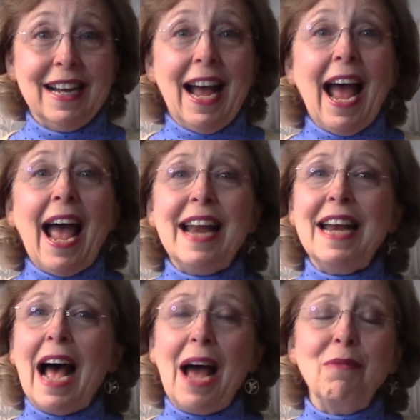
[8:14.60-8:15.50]
And
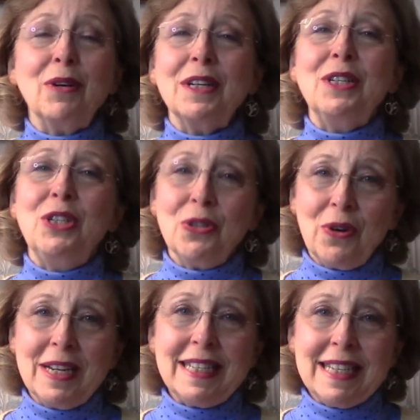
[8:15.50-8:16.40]
I will
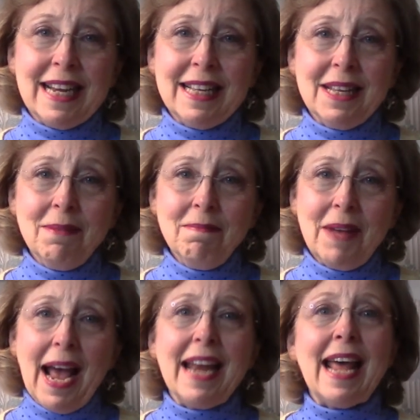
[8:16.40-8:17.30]
enjoy seeing them
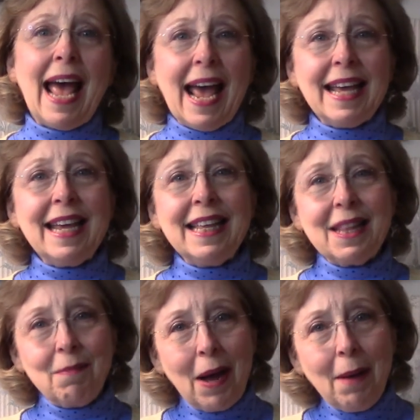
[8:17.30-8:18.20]
and hanging
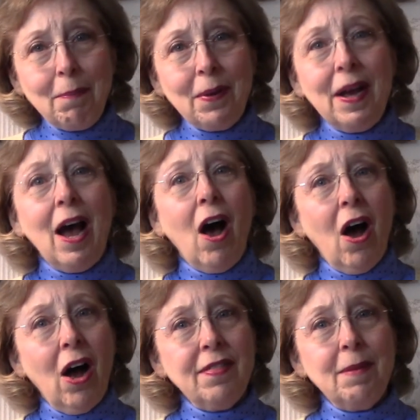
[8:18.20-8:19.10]
them up
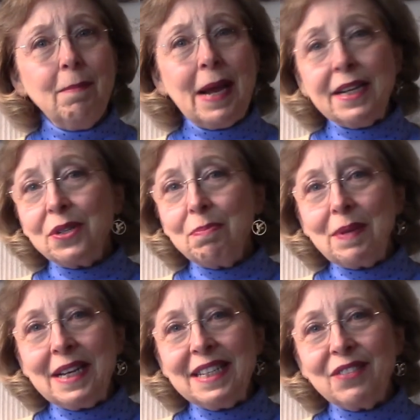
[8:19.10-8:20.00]
on the
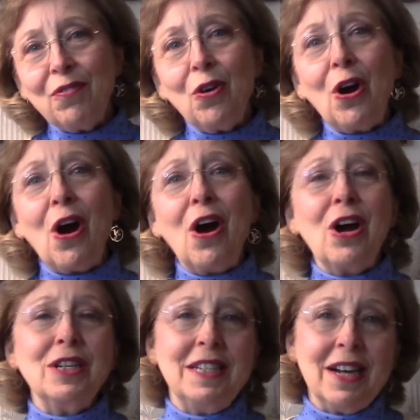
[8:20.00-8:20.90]
mantelpiece for our
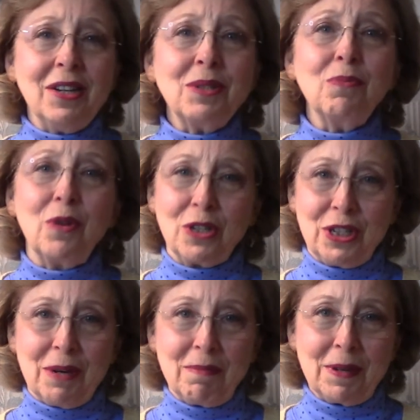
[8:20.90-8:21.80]
adult
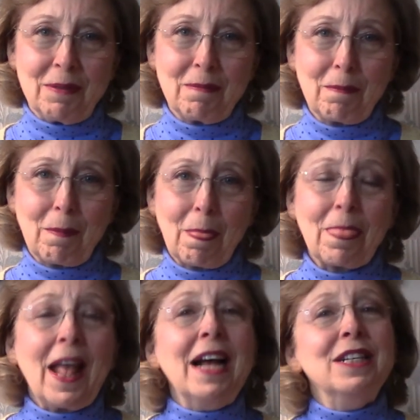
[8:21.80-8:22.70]
worship.
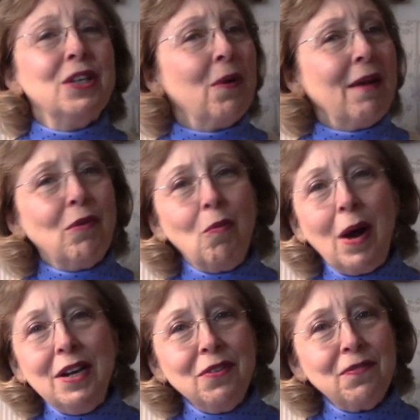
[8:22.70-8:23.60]
So have a
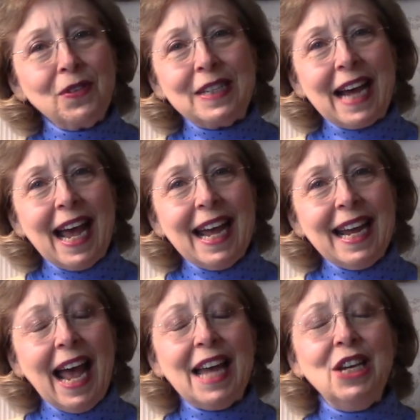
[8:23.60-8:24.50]
wonderful day
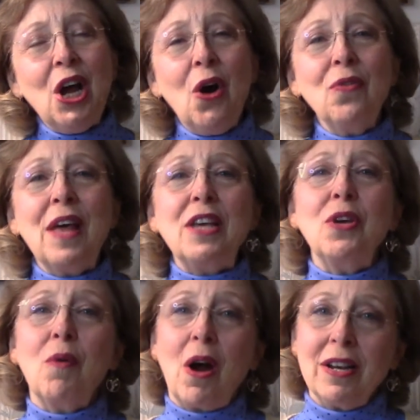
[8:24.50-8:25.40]
and know that you
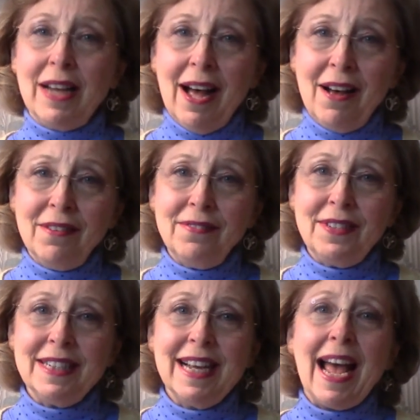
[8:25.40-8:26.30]
are loved
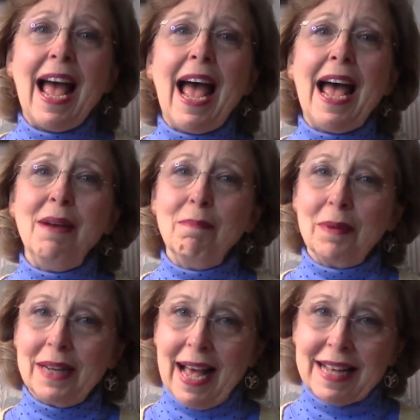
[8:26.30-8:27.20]
and
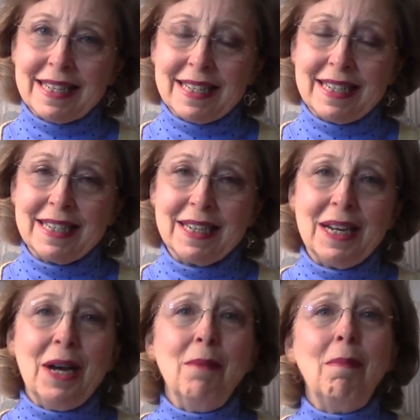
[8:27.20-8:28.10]
blessed
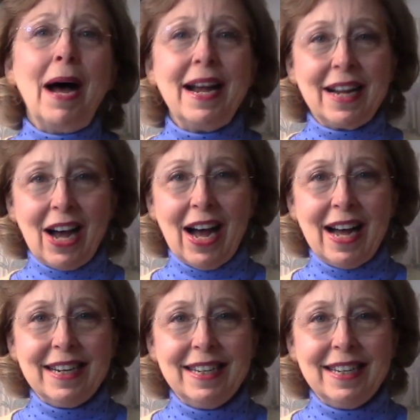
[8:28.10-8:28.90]
by God.